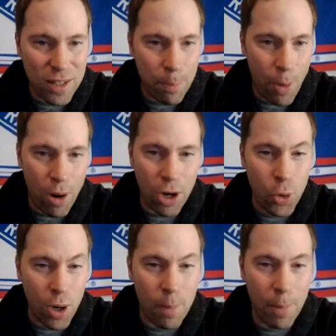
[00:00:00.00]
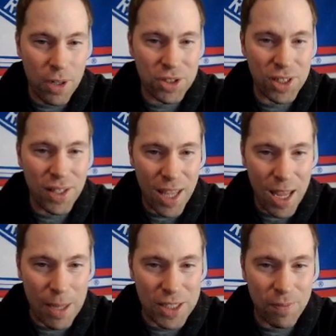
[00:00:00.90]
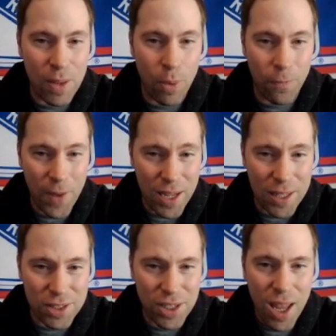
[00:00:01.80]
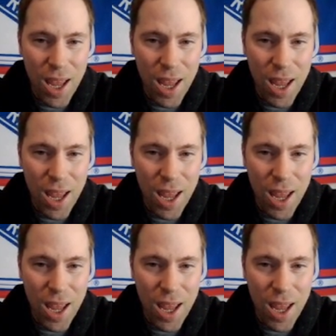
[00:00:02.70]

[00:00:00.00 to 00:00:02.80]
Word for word: bar who are immersed in the game as if they were fans,